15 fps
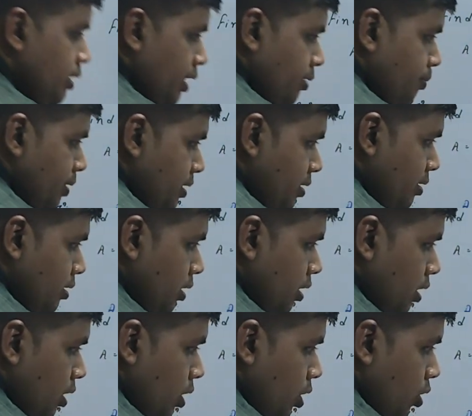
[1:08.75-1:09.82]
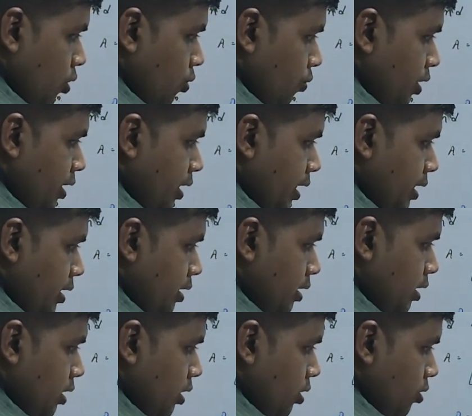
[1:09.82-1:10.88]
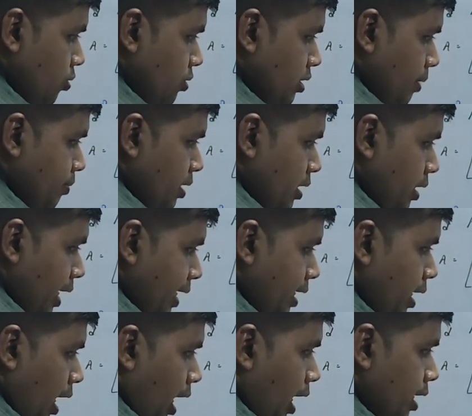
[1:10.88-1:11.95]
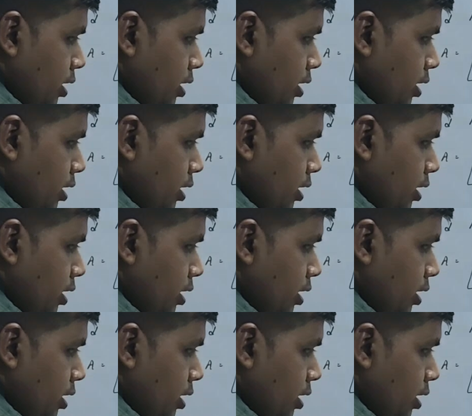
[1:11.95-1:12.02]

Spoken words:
That means we can do something like